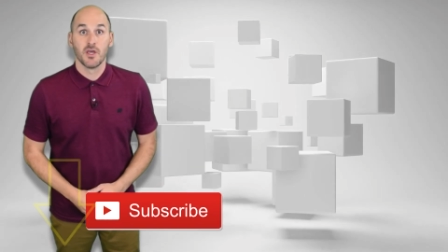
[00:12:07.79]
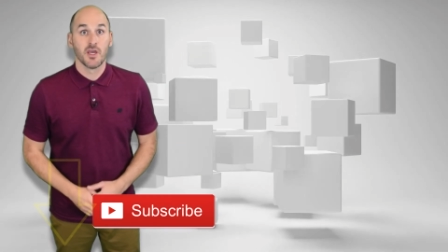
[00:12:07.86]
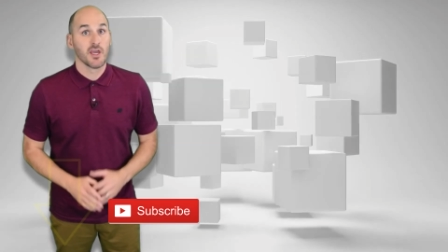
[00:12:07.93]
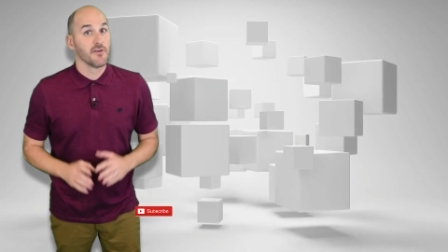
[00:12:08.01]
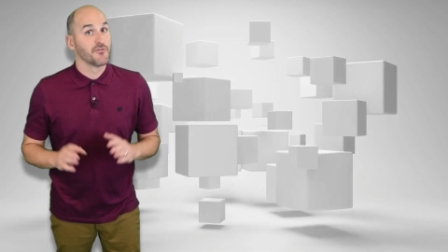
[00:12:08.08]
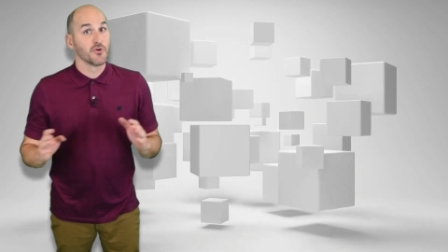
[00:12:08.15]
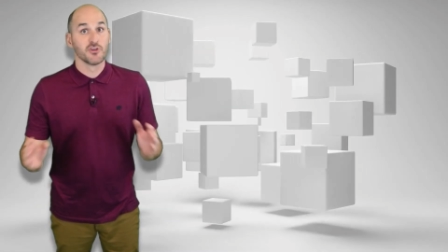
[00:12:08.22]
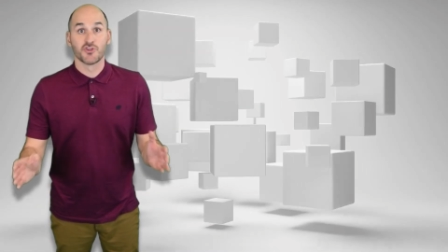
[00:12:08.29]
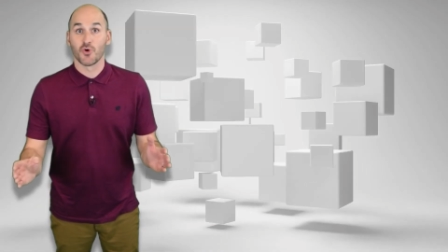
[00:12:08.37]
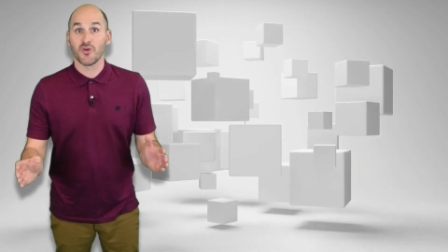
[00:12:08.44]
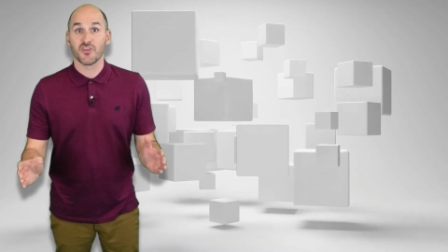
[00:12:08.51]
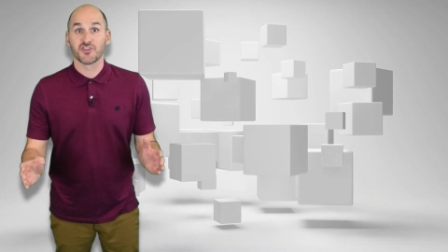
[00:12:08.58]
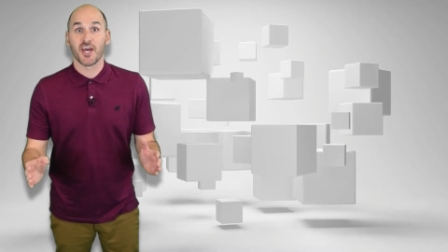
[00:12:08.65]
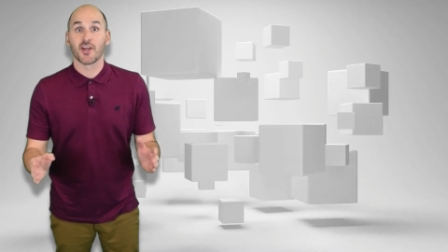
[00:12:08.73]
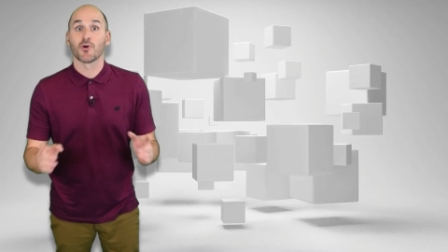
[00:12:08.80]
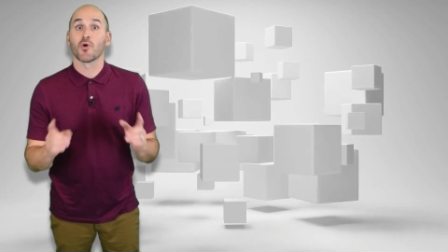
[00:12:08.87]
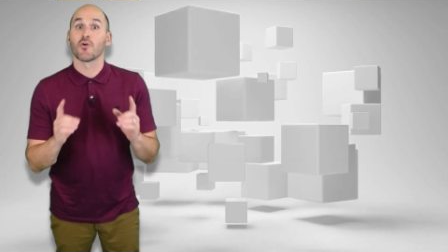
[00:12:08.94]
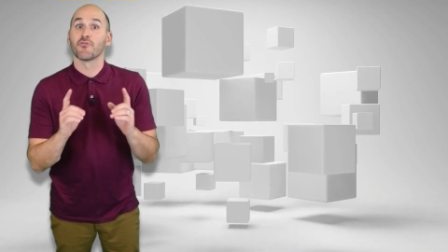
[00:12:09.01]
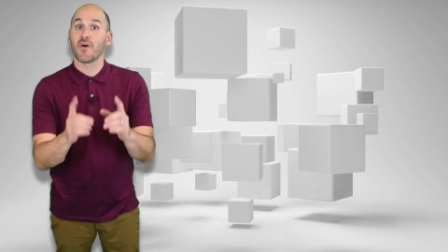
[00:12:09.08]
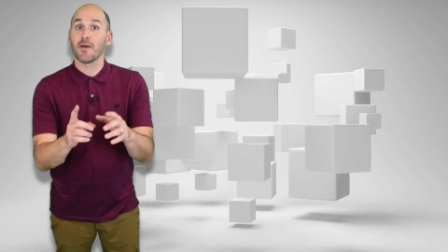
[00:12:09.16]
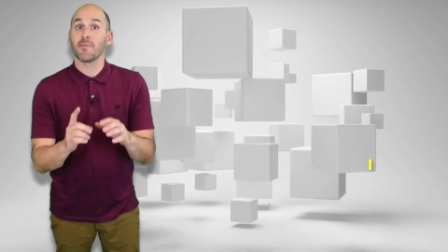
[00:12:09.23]
If you enjoy the channel or
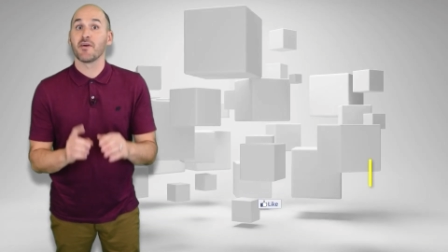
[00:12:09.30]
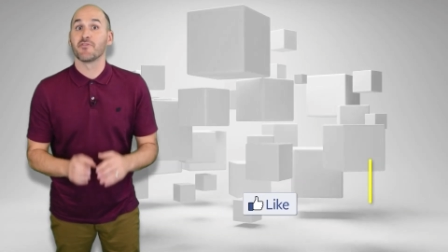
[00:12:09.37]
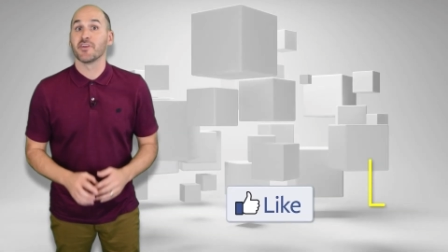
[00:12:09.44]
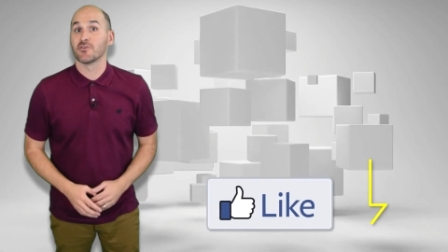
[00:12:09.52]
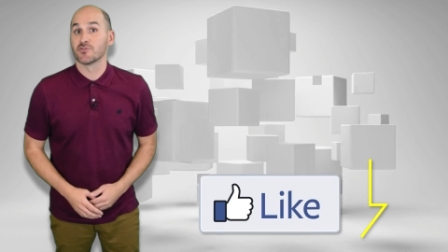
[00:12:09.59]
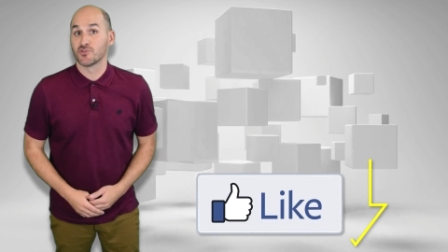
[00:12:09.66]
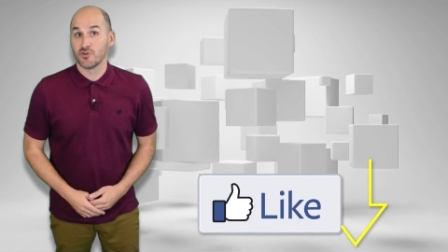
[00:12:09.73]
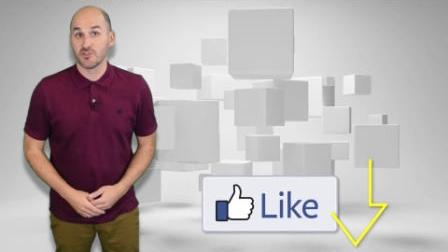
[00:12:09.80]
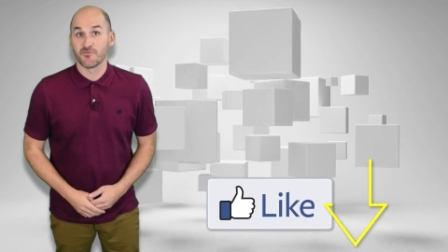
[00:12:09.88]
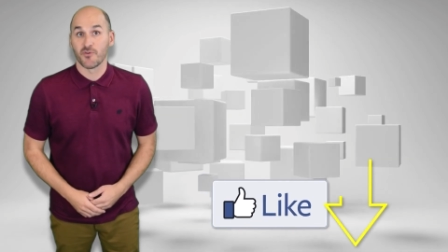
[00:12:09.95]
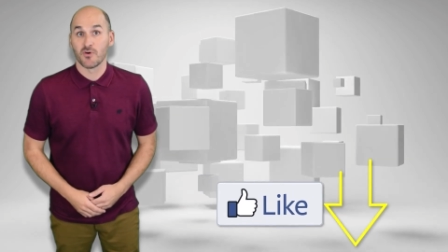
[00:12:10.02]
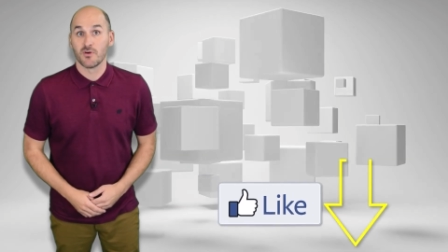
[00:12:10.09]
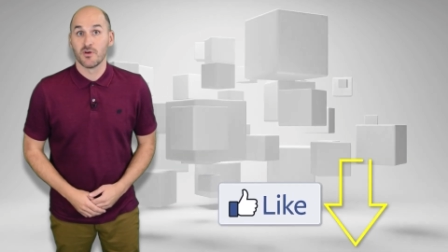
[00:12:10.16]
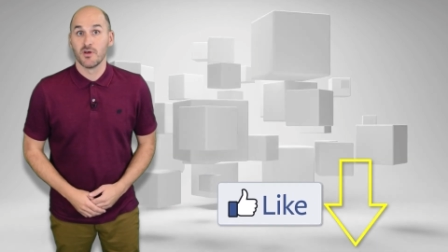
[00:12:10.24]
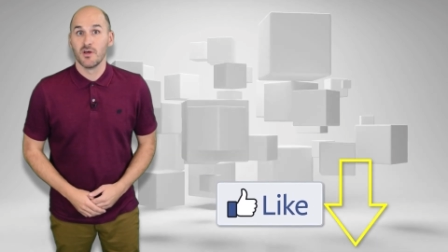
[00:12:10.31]
find my videos useful,